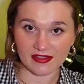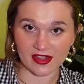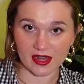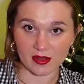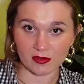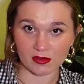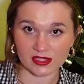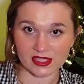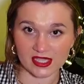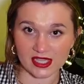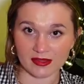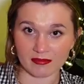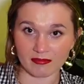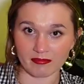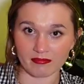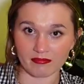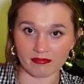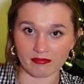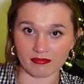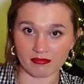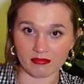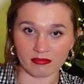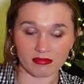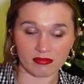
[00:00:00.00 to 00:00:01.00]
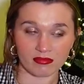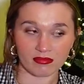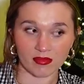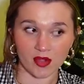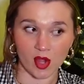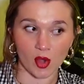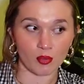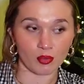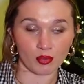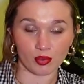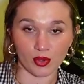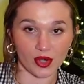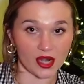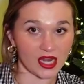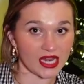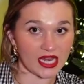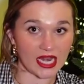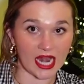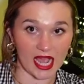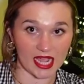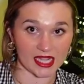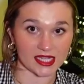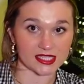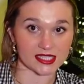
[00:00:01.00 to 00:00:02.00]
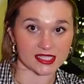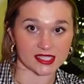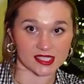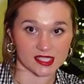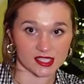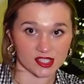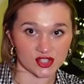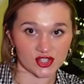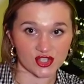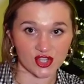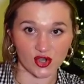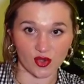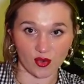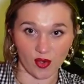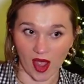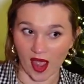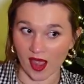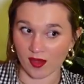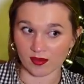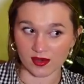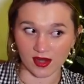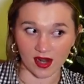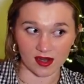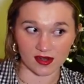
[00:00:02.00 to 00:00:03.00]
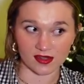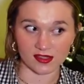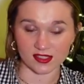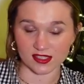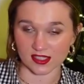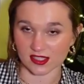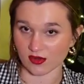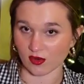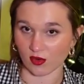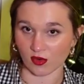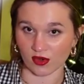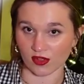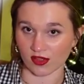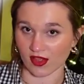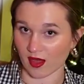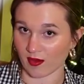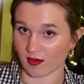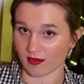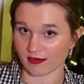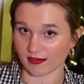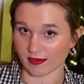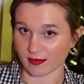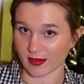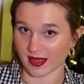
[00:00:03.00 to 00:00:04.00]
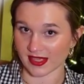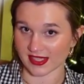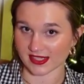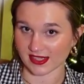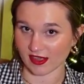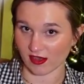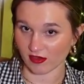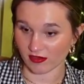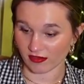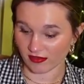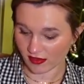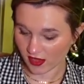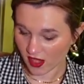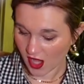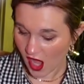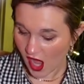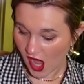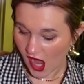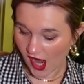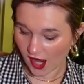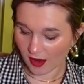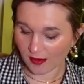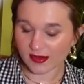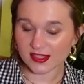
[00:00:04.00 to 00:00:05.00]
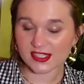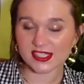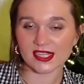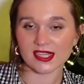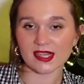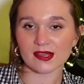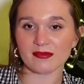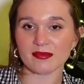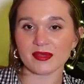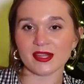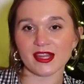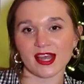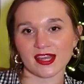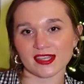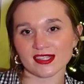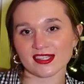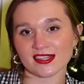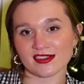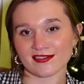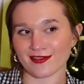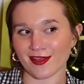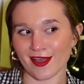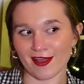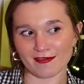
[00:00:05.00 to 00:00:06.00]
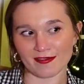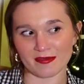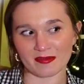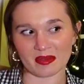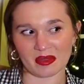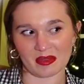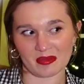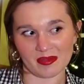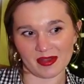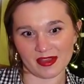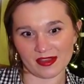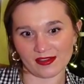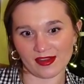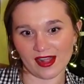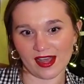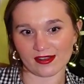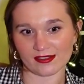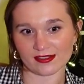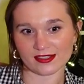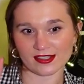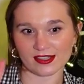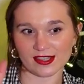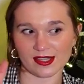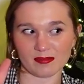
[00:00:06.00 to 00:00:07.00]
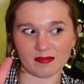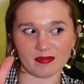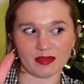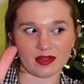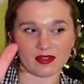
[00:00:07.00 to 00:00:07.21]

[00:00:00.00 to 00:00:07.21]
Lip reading: and it was like pretty nice. So I would honestly order that one for myself. I almost think it'd be nice, like if I ever build my own house, to like